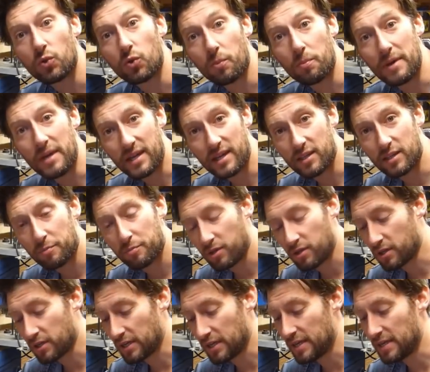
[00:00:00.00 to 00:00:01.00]
So making the
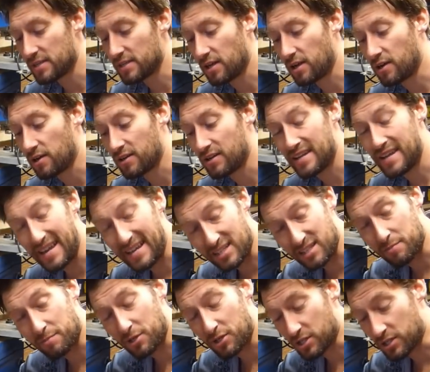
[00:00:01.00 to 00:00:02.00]
plug is our
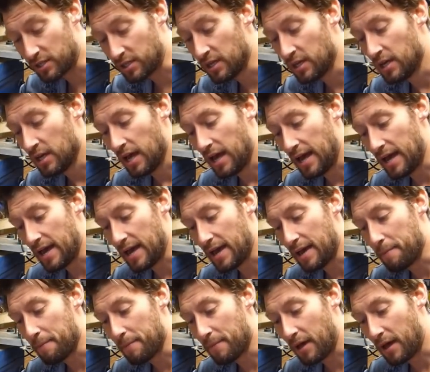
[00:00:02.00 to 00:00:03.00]
next mission,
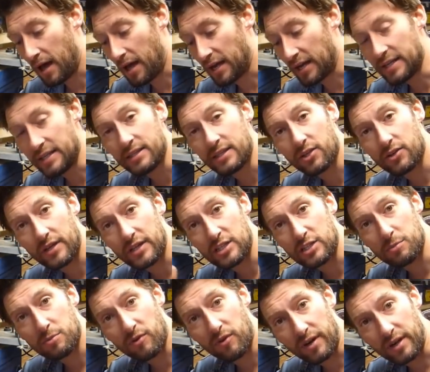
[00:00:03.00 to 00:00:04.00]
and I need the grain
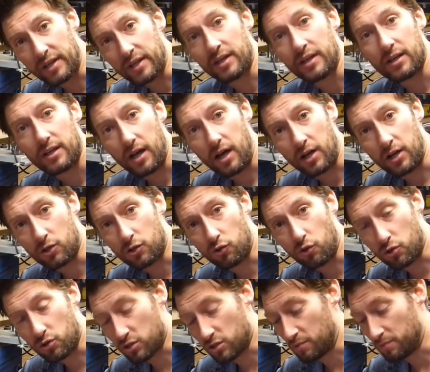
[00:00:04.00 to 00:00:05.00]
to be running
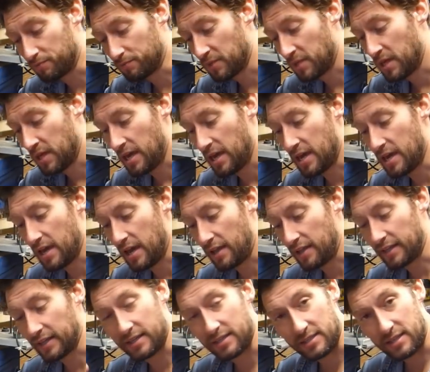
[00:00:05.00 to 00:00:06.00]
across them.
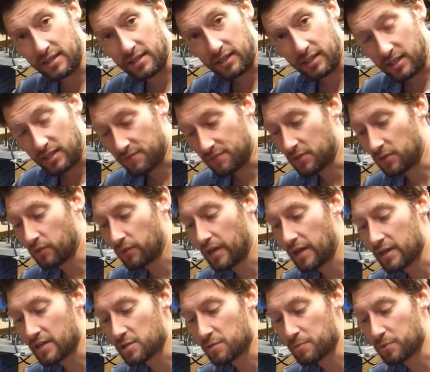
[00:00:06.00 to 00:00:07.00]
Like I said in the last video,
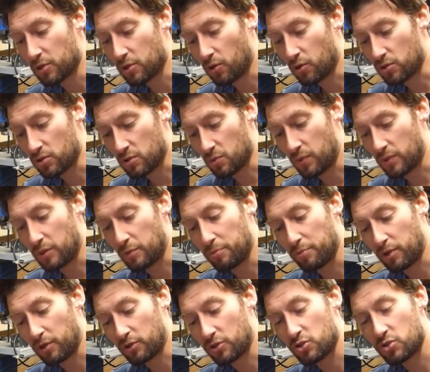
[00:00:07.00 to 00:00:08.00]
that is because when the
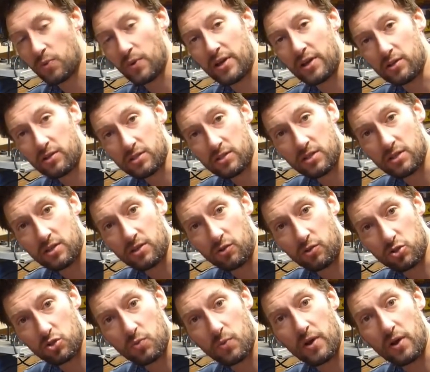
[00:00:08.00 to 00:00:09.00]
plug swells, it
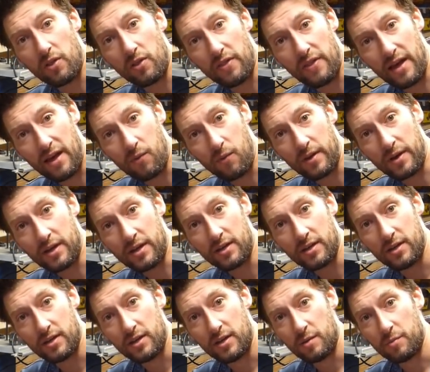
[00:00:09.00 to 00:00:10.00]
will swell that
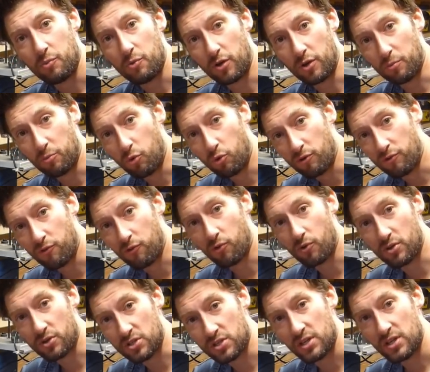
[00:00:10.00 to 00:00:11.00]
way, putting more
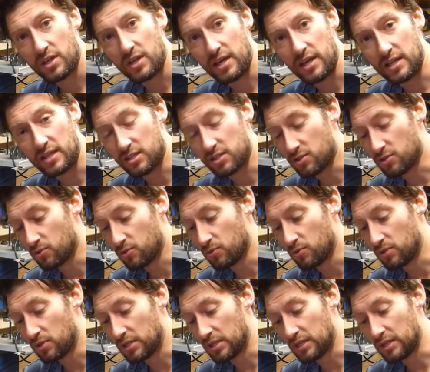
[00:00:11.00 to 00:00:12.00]
force
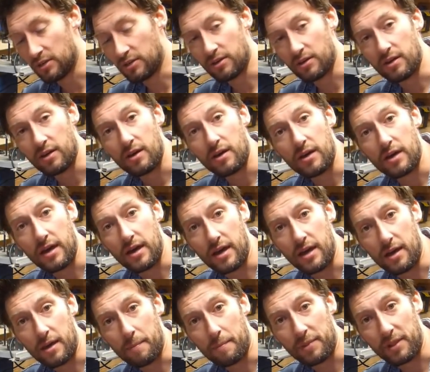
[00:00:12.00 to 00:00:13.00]
into the
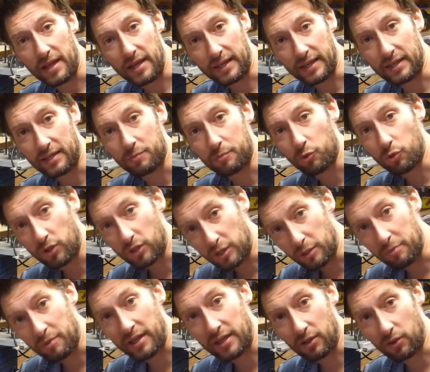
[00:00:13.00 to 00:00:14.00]
plank, pulling
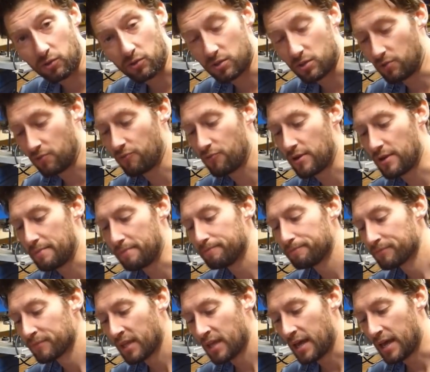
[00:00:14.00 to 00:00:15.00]
the plank onto the frame,
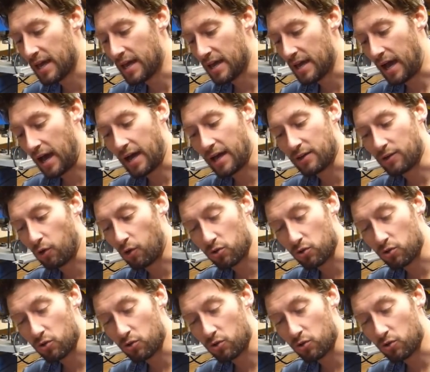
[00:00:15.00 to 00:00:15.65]
and